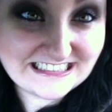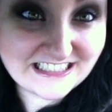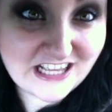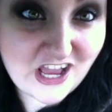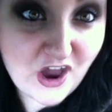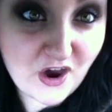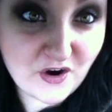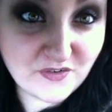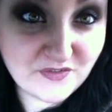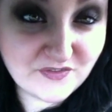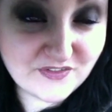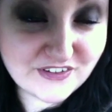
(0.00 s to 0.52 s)

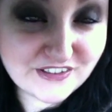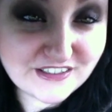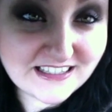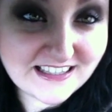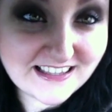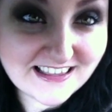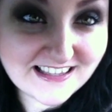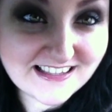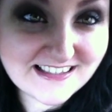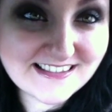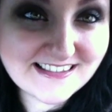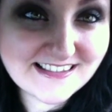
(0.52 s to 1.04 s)
hopefully
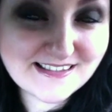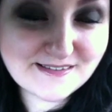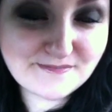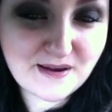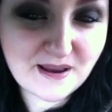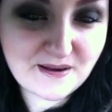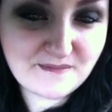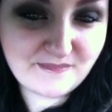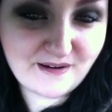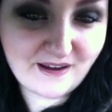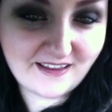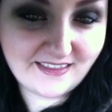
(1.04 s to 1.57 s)
this is
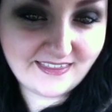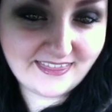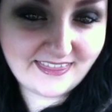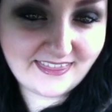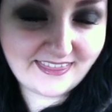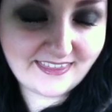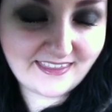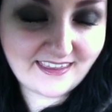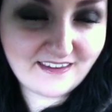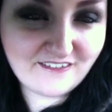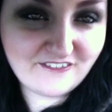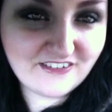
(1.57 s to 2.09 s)
my
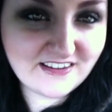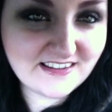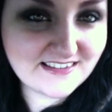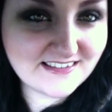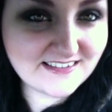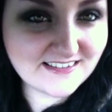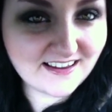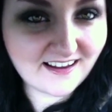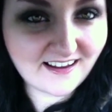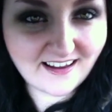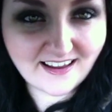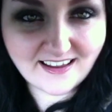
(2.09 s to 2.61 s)
month. If it's
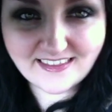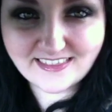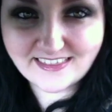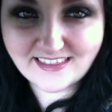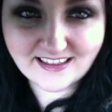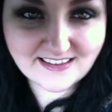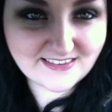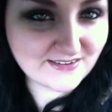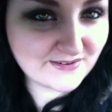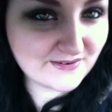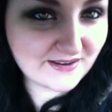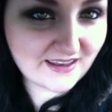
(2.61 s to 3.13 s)
not,
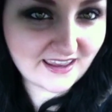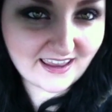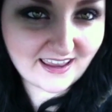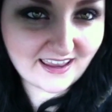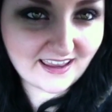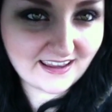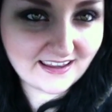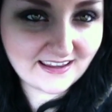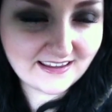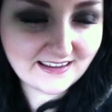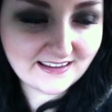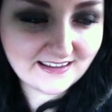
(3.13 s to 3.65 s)
that's
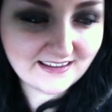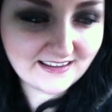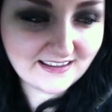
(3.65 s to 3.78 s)
okay.